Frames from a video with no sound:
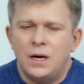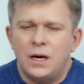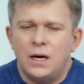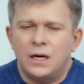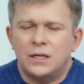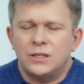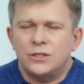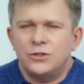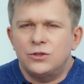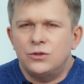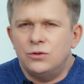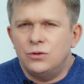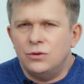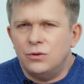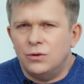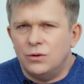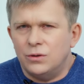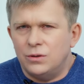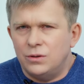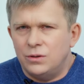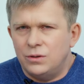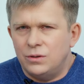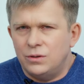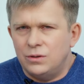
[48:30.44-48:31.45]
You know,
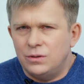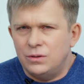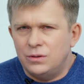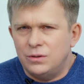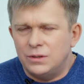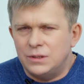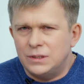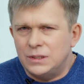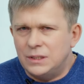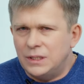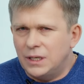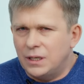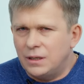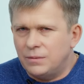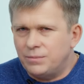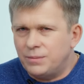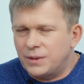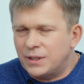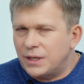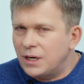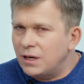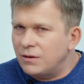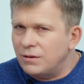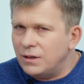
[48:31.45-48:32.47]
a simple question
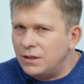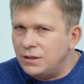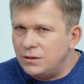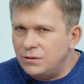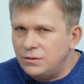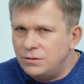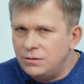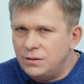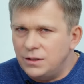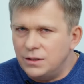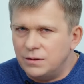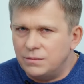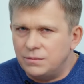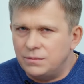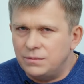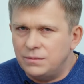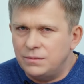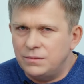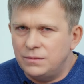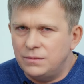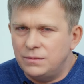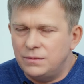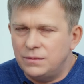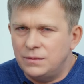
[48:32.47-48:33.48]
always arises for
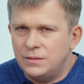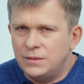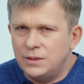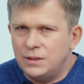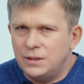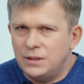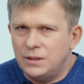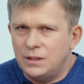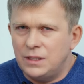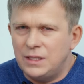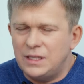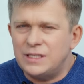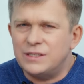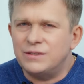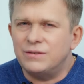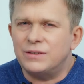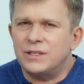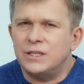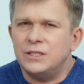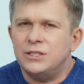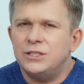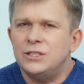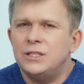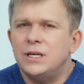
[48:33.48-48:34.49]
me. Who gave
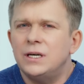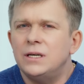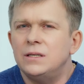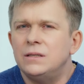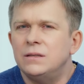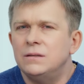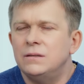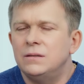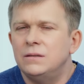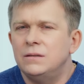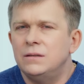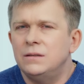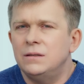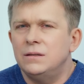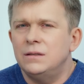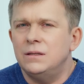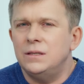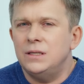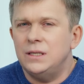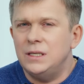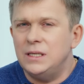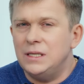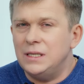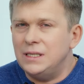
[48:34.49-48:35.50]
people the right
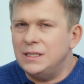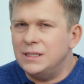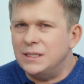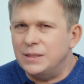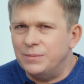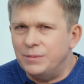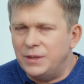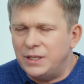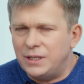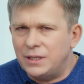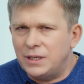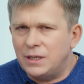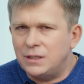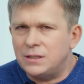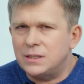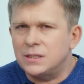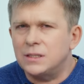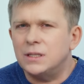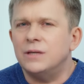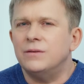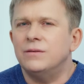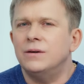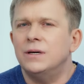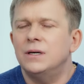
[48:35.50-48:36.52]
to twist
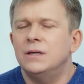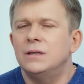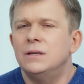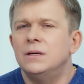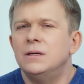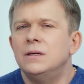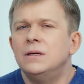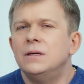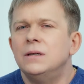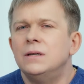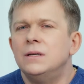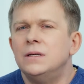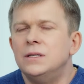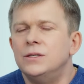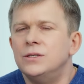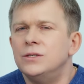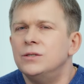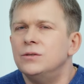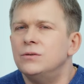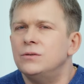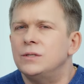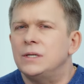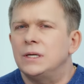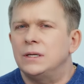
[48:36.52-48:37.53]
and alter the
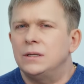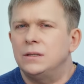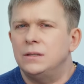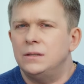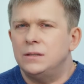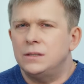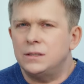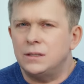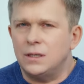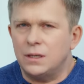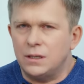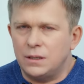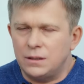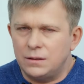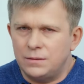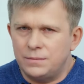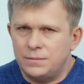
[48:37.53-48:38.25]
words of Jesus